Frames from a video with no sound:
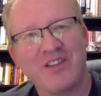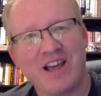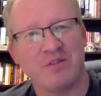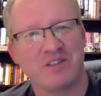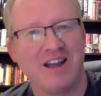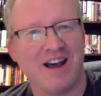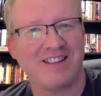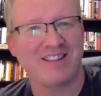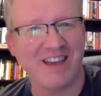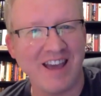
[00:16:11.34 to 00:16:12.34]
that was
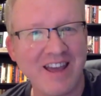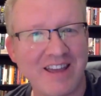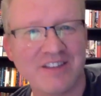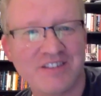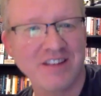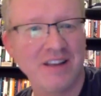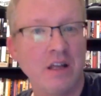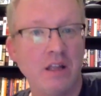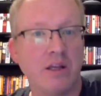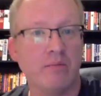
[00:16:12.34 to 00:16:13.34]
not the case,
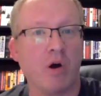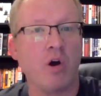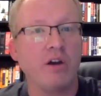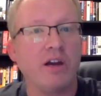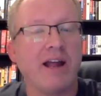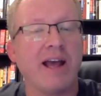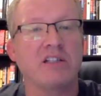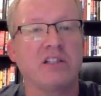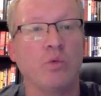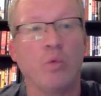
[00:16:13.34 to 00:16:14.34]
that Martin had
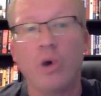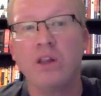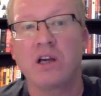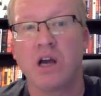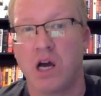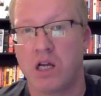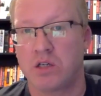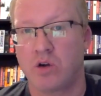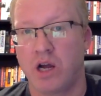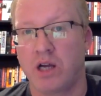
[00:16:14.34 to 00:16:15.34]
actually won the
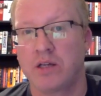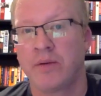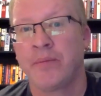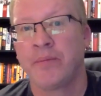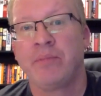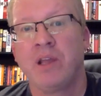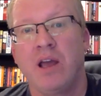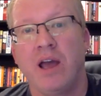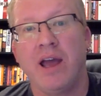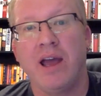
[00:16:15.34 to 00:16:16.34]
contract.
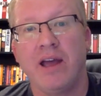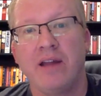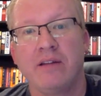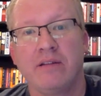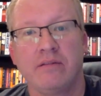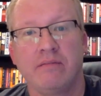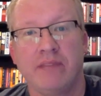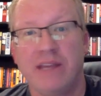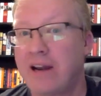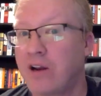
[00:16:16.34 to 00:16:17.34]
And
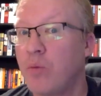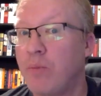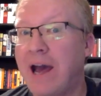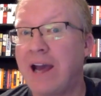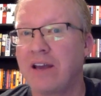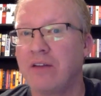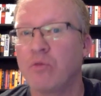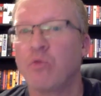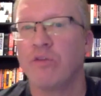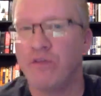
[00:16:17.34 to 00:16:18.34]
he had to go back and
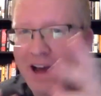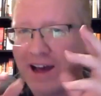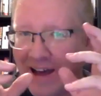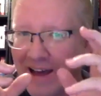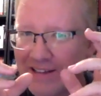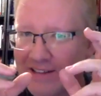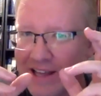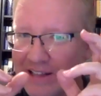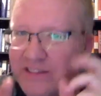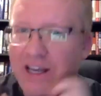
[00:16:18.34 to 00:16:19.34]
revise
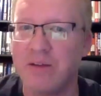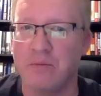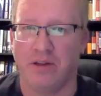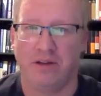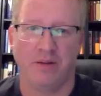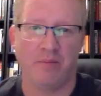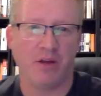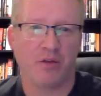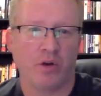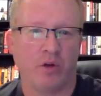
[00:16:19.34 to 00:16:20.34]
that statement
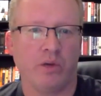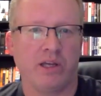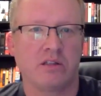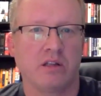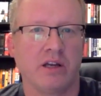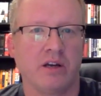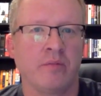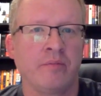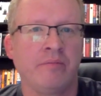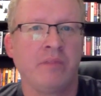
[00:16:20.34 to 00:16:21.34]
about three weeks later.
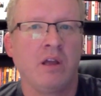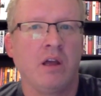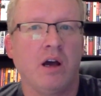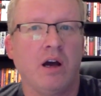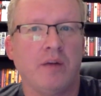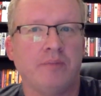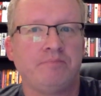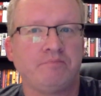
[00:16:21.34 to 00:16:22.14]
Um,